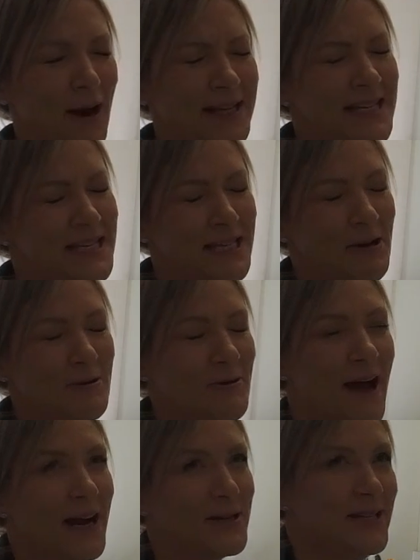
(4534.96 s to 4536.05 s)
but I didn't tell you,
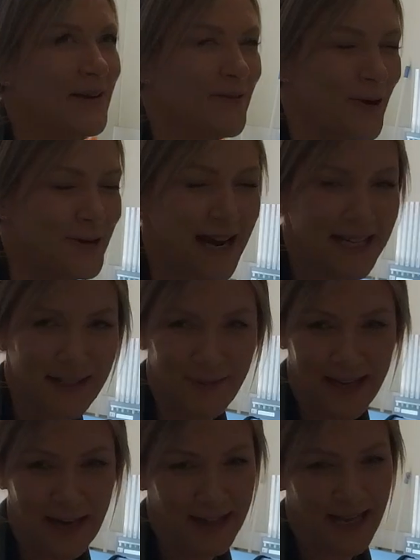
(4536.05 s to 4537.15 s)
I actually never contacted them
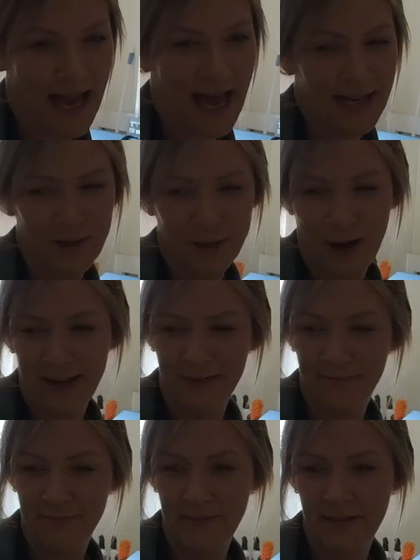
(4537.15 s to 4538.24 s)
again because I hated
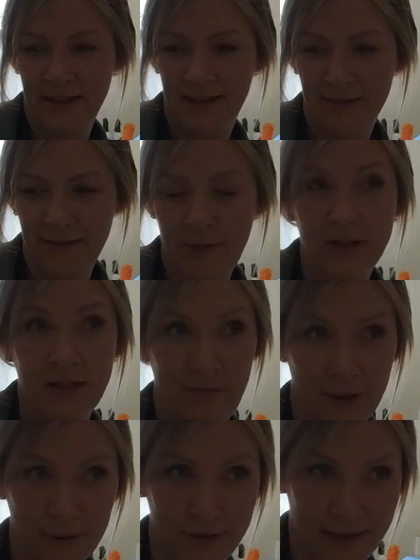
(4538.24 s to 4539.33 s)
they were
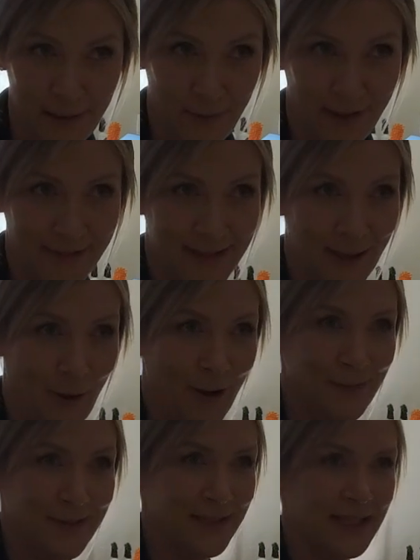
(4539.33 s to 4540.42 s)
difficult to deal with. So I
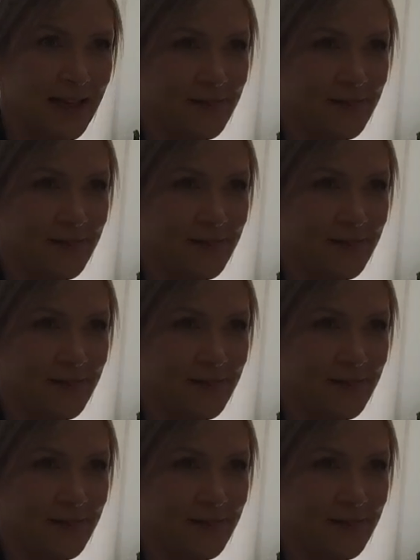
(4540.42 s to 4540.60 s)
was just